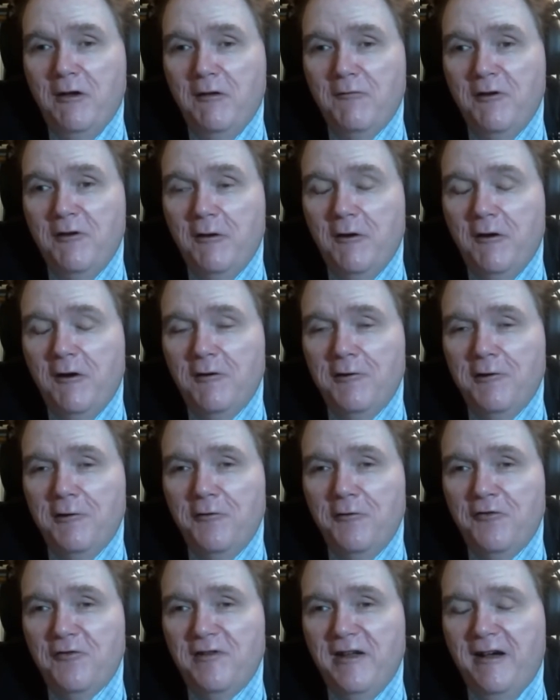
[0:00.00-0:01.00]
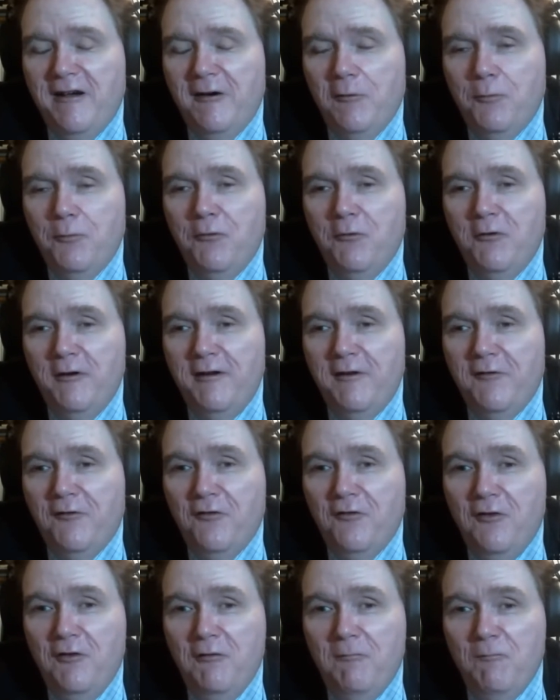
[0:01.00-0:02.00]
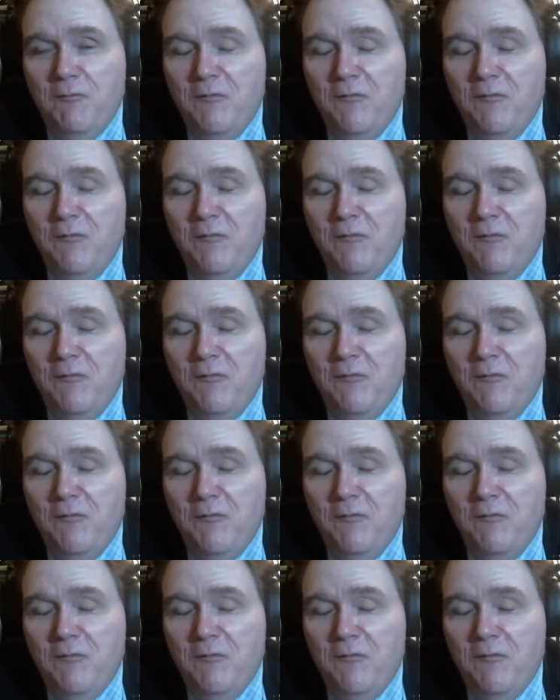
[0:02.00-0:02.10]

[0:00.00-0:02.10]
There are no style points.